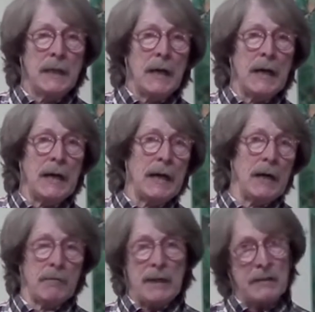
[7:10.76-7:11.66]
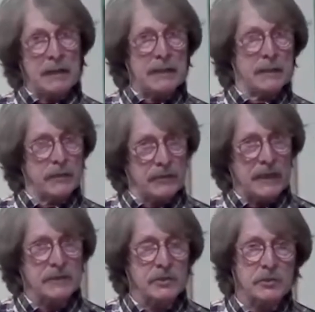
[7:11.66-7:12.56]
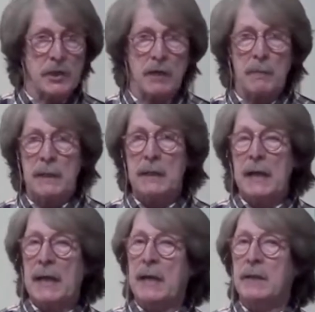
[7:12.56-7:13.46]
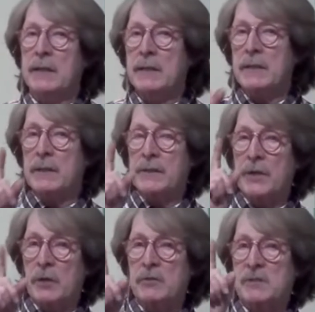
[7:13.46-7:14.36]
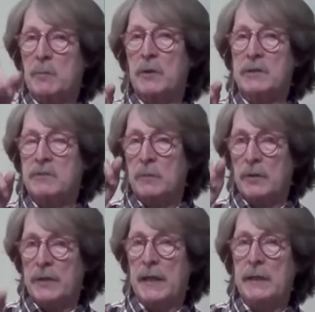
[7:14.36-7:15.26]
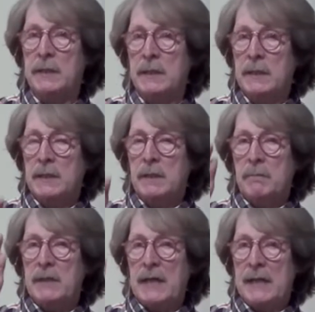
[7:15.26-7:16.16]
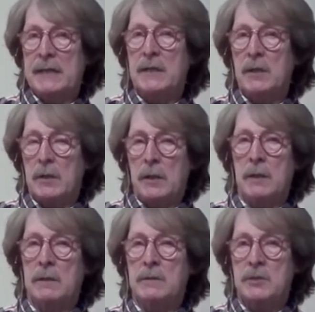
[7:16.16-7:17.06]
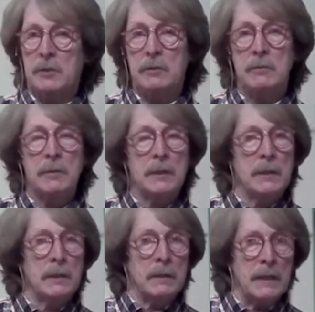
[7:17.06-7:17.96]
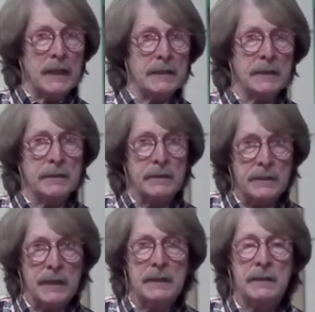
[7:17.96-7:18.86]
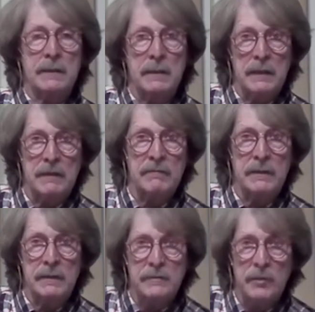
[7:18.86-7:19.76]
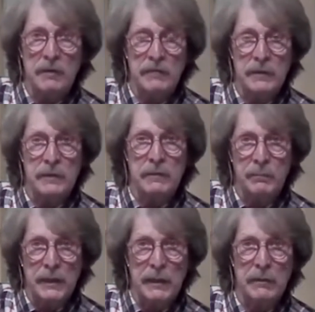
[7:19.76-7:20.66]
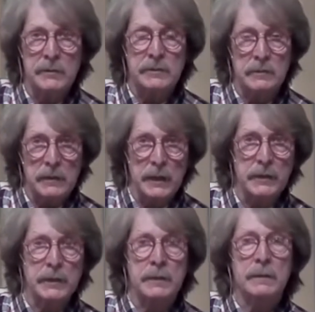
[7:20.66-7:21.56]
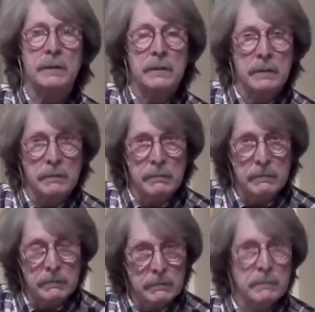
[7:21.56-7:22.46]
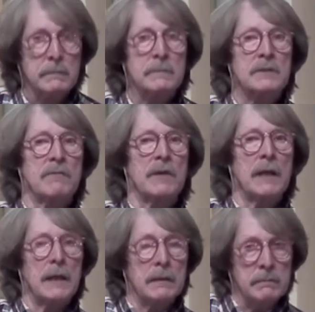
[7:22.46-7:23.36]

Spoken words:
around 800, thanks to Charlemagne, and those books will then be handed along to 900, 1000, 1100, 1200, Paris, London, Sevilla,